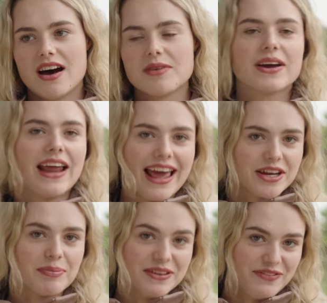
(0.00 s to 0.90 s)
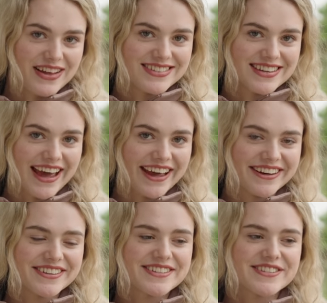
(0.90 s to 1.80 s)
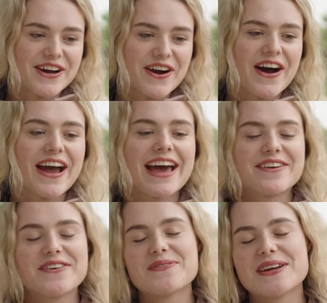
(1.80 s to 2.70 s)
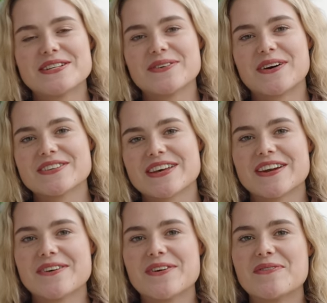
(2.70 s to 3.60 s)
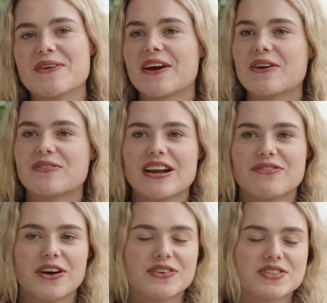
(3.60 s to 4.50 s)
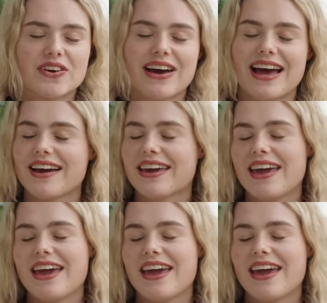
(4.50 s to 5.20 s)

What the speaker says: I'm going to end up in the fence again. So I had a winter where I was like, you know what, we're going to really focus on our hacking